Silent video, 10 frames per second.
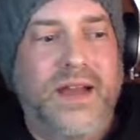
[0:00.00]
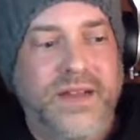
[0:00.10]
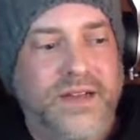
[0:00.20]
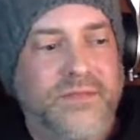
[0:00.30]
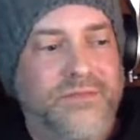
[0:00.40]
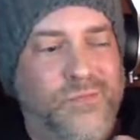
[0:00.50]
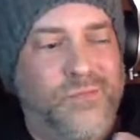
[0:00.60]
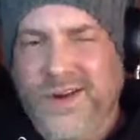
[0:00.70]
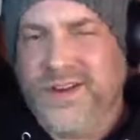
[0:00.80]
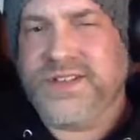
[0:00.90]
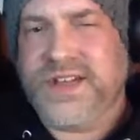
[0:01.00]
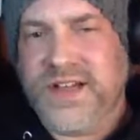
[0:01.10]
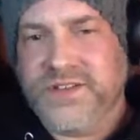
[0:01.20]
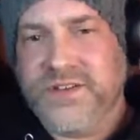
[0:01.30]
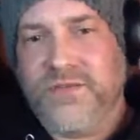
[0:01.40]
did one
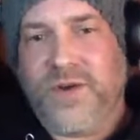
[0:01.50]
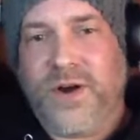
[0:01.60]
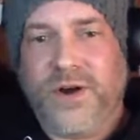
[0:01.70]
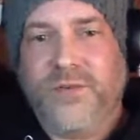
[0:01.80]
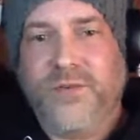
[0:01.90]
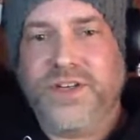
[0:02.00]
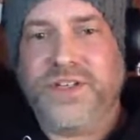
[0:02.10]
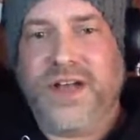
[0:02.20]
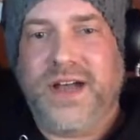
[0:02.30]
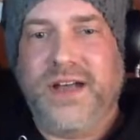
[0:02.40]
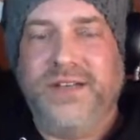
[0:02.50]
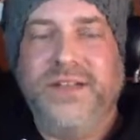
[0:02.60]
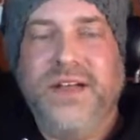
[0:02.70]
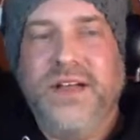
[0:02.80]
design so far, which I